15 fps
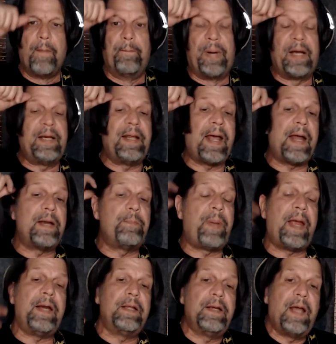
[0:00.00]
But it had a
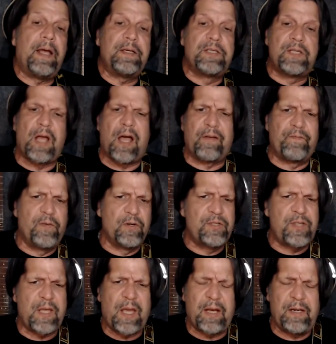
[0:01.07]
painted headstock.
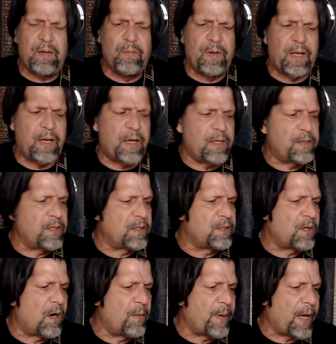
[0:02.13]
First thing I did when I got the
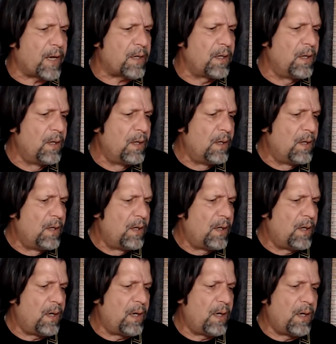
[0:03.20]
guitar back,
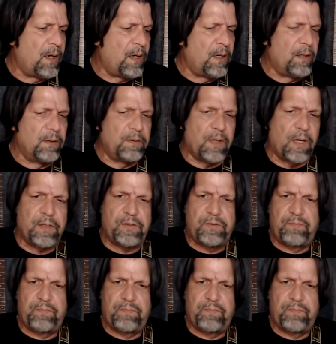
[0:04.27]
I